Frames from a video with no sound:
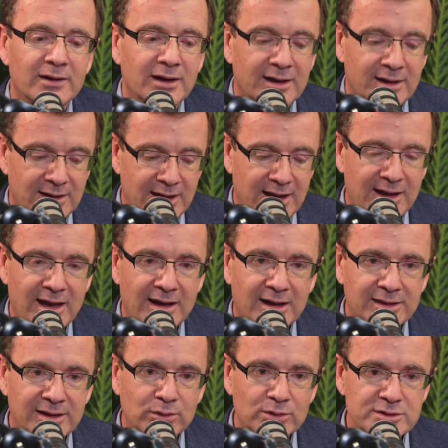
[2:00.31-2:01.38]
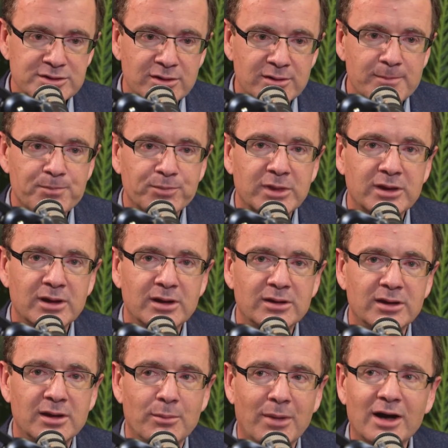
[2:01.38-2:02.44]
And I think also
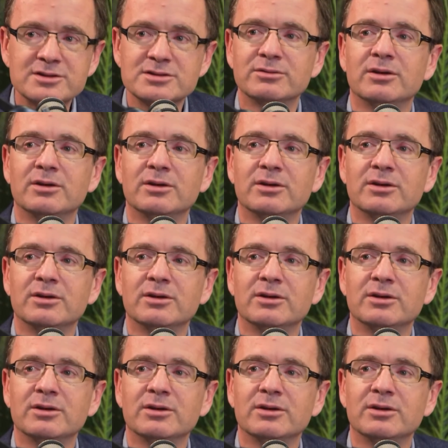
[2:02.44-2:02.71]
the amount of